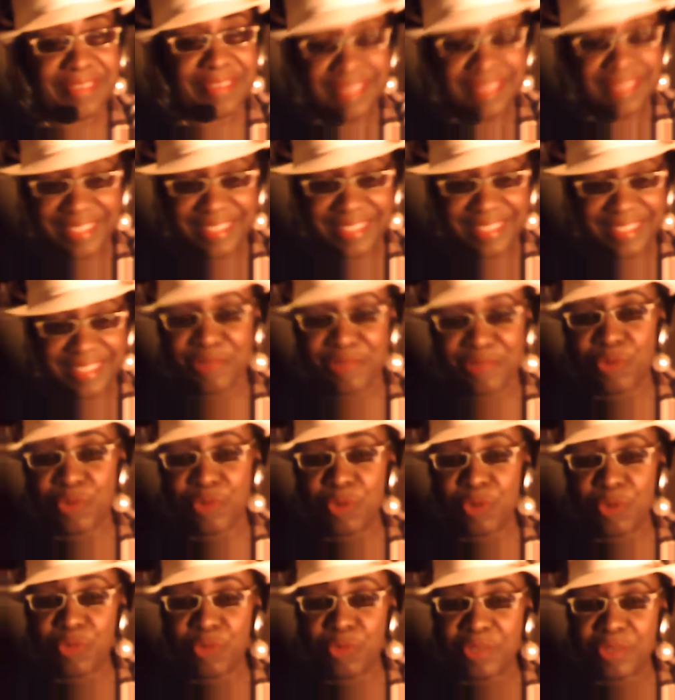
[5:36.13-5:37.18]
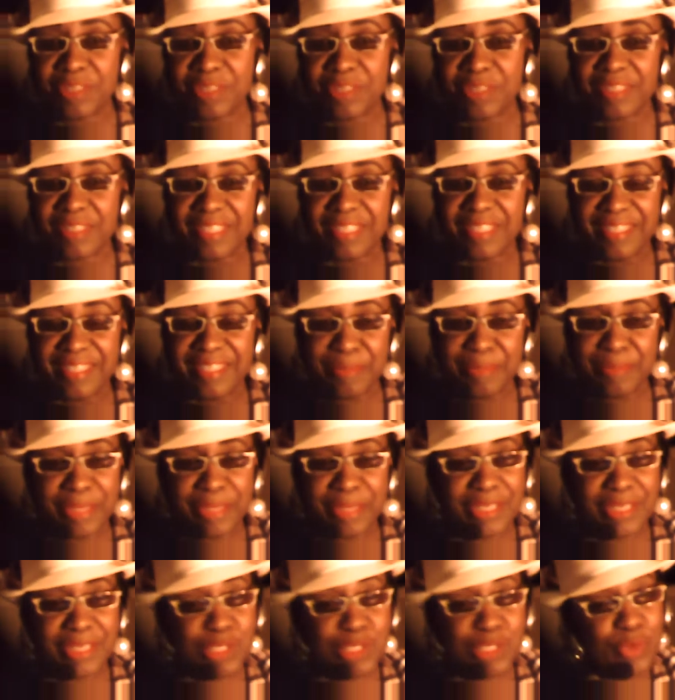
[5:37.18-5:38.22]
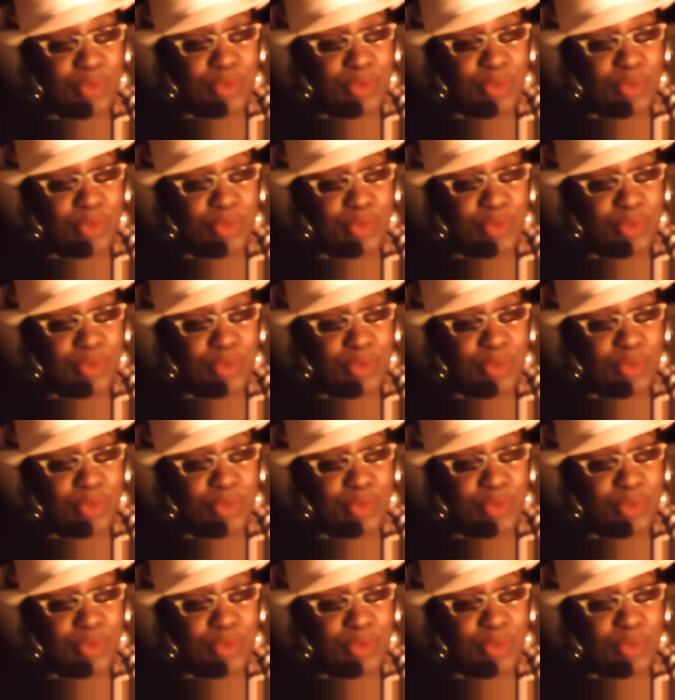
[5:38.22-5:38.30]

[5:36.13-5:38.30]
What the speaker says: as everyone would, because who